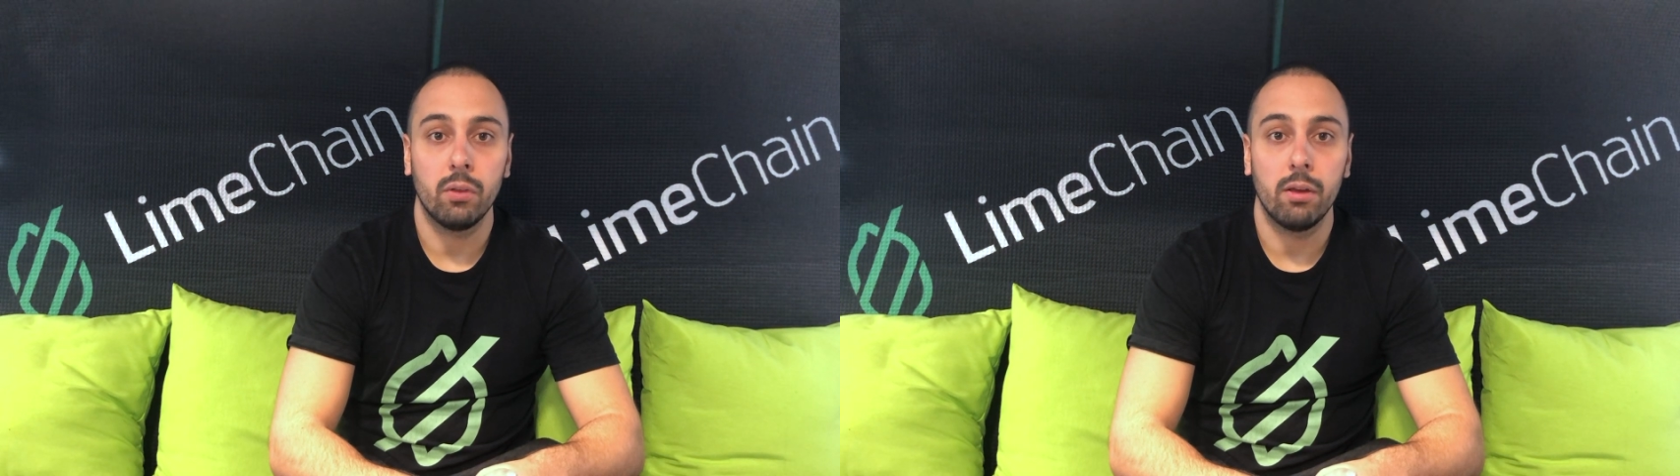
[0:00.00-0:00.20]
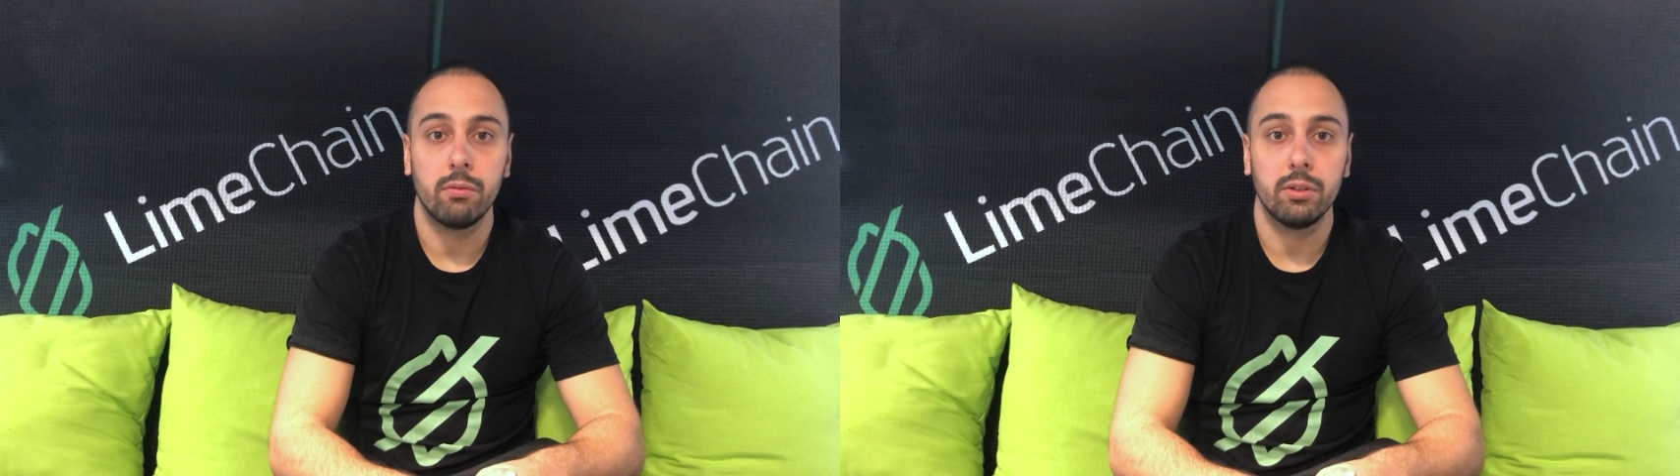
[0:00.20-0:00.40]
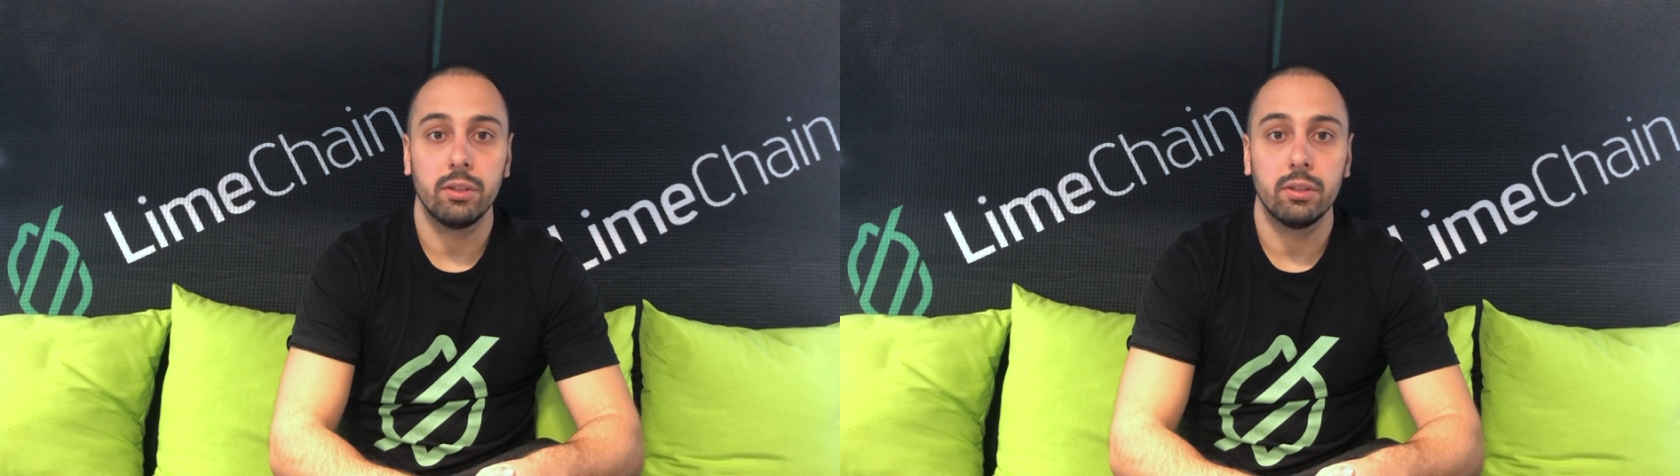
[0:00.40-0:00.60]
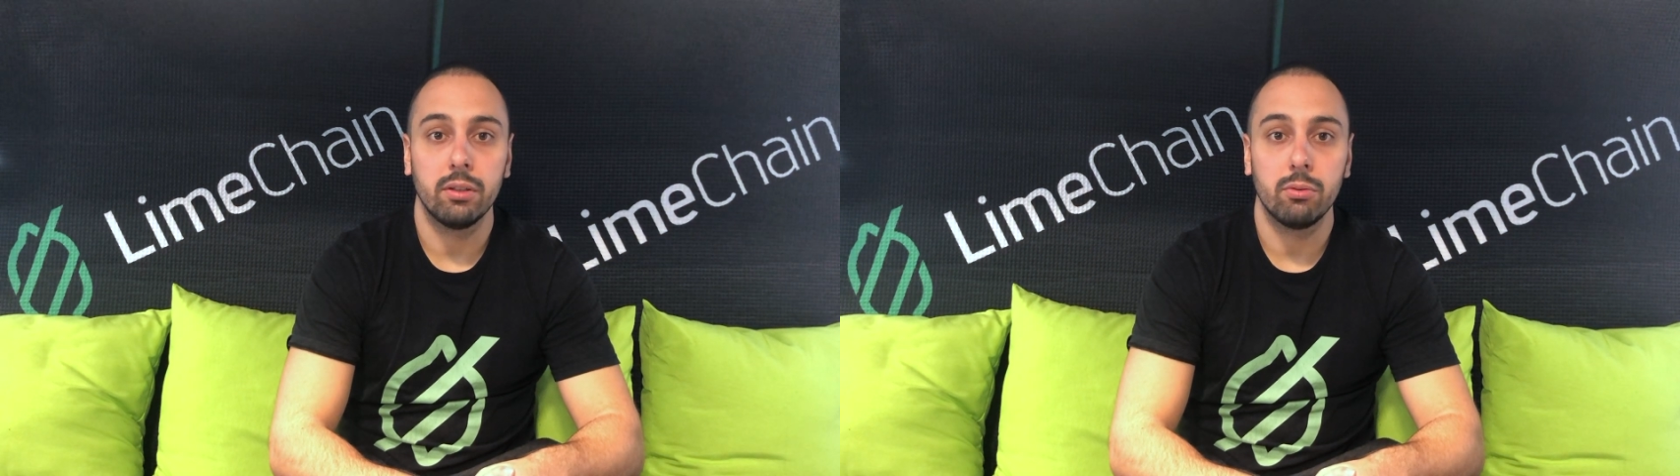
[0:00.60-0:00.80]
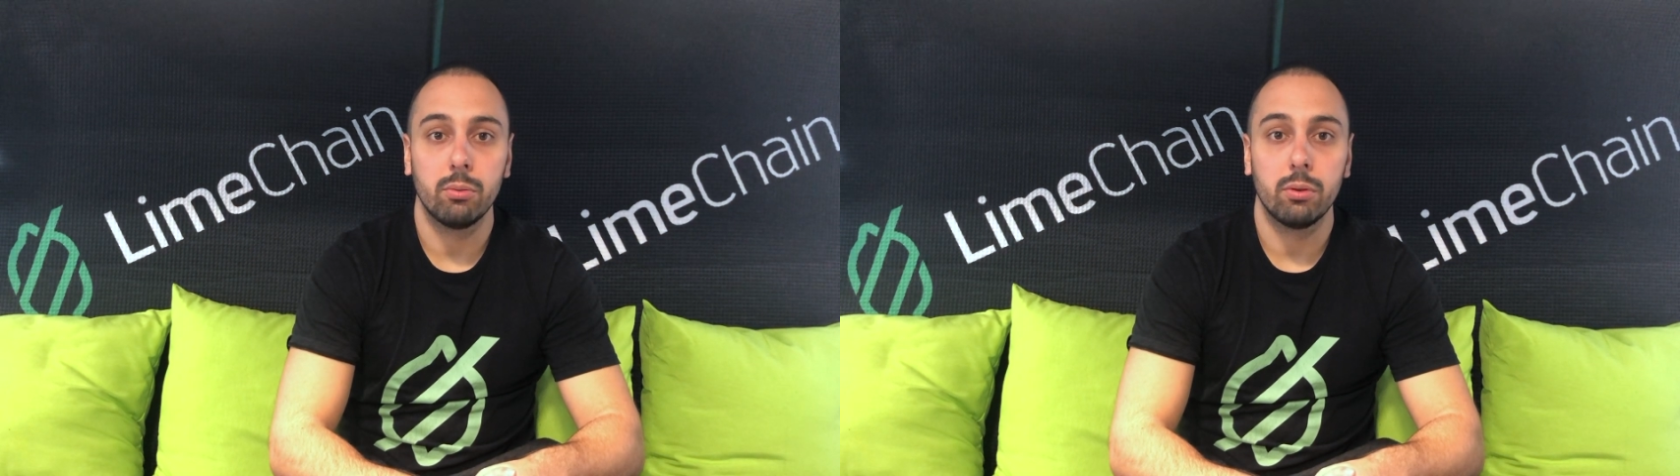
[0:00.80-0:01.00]
everything
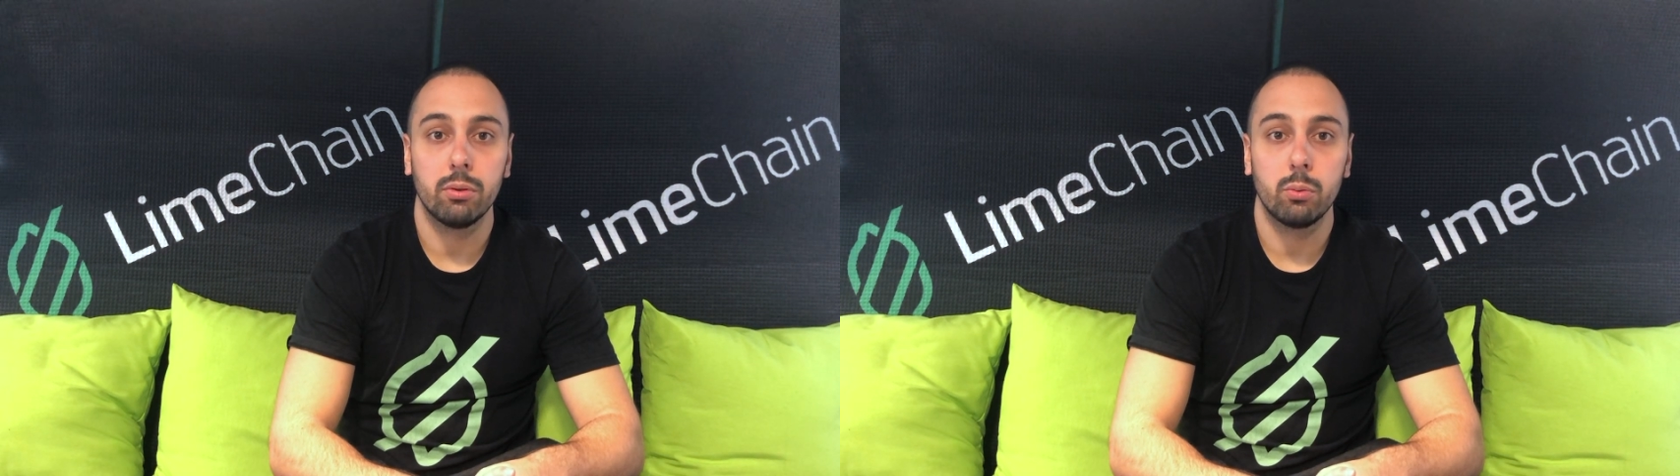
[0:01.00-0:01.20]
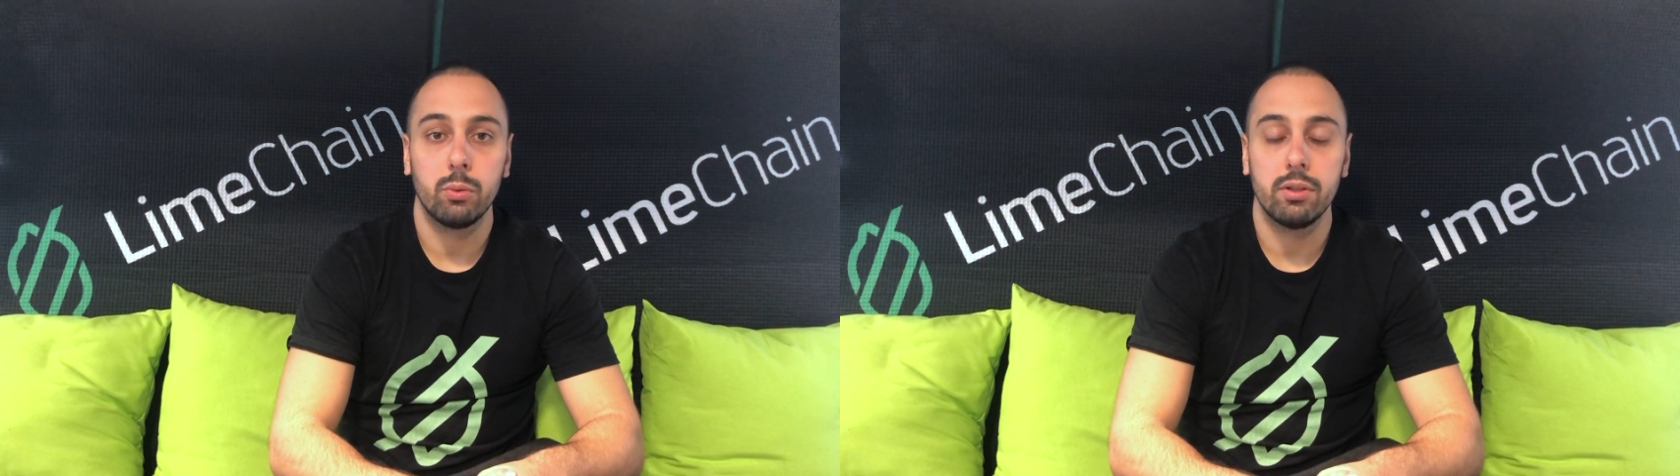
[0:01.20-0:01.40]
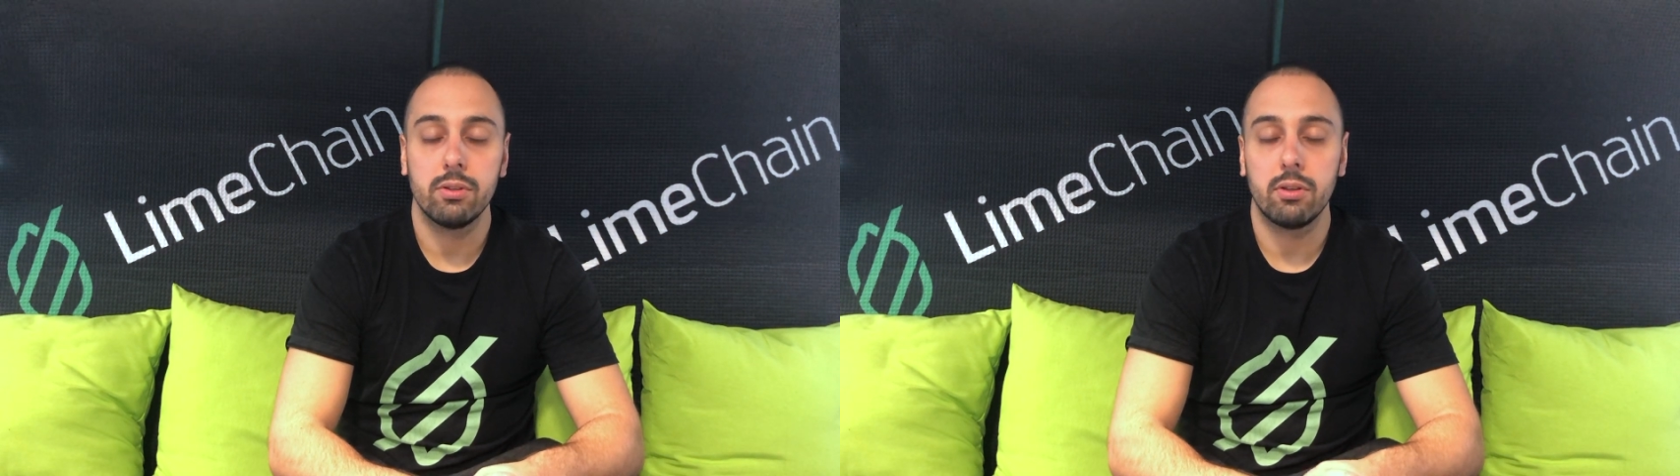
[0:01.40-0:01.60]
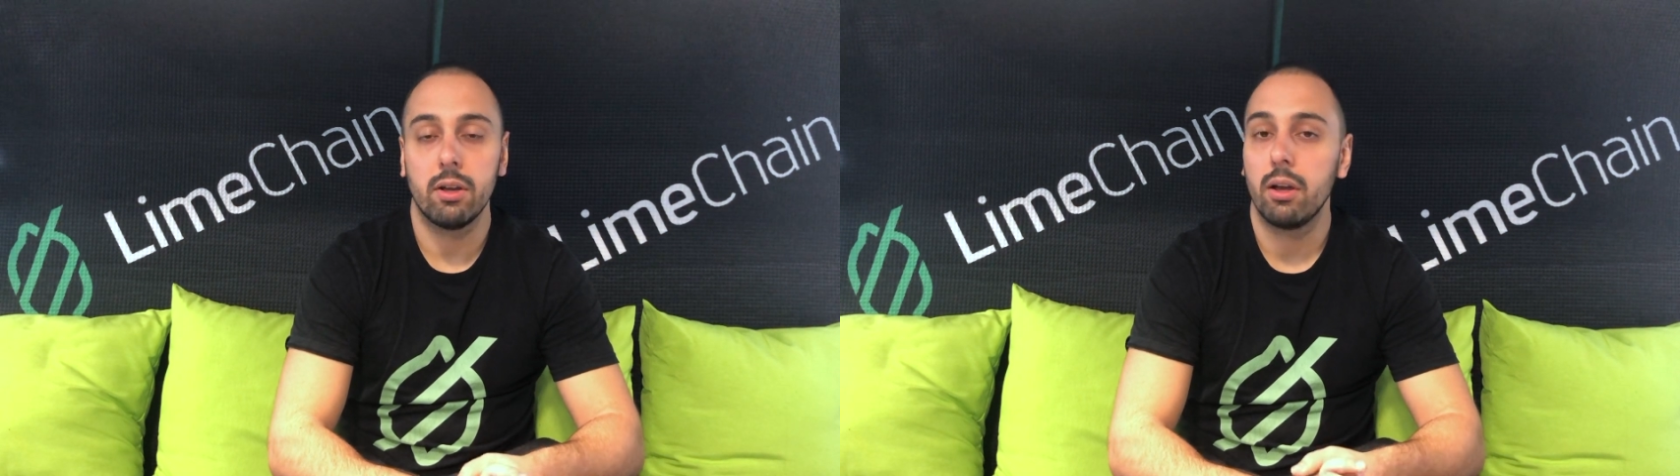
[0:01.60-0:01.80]
that you want with